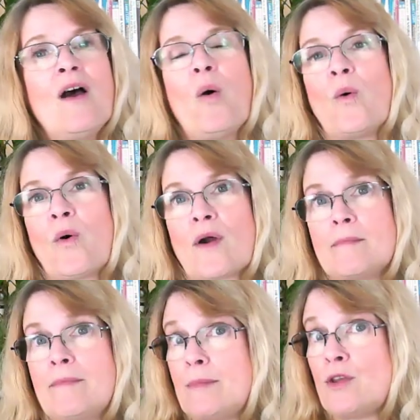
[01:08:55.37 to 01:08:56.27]
or
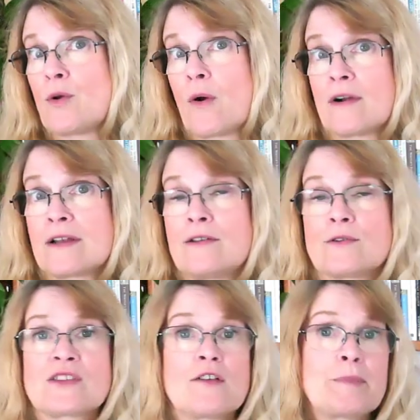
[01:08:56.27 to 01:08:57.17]
maybe you're hard on
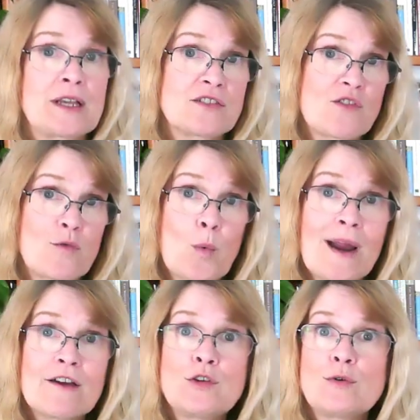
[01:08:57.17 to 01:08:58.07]
yourself because of
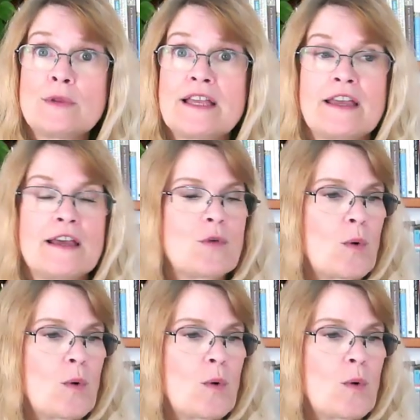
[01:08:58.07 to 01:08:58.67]
where you live,